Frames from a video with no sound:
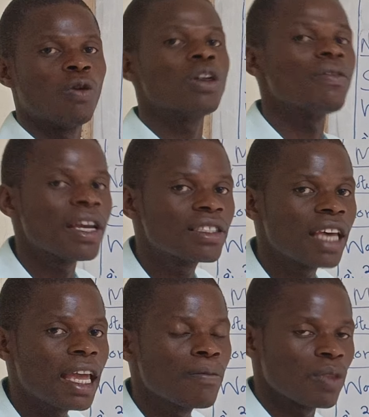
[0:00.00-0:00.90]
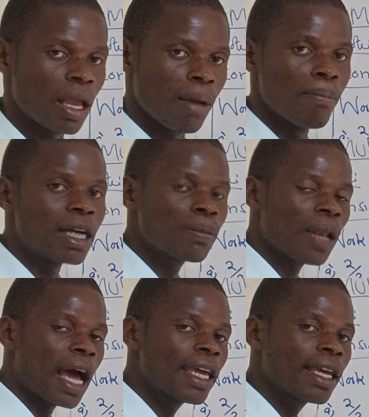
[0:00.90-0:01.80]
What have I said?
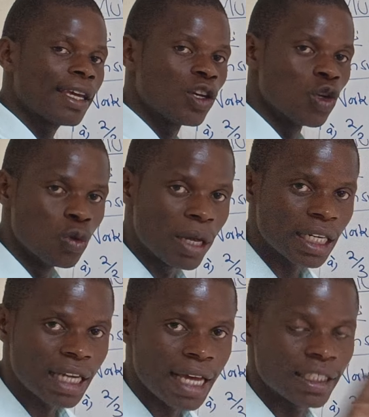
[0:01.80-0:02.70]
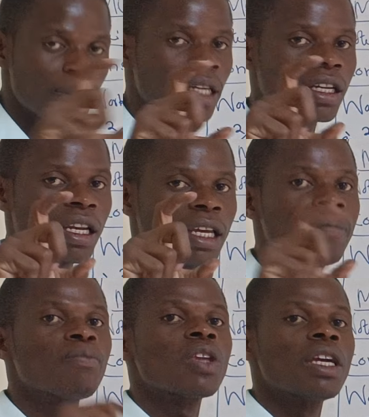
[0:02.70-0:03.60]
Multiply numerators
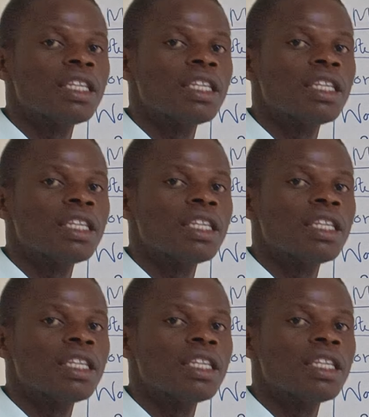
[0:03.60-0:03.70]
separately,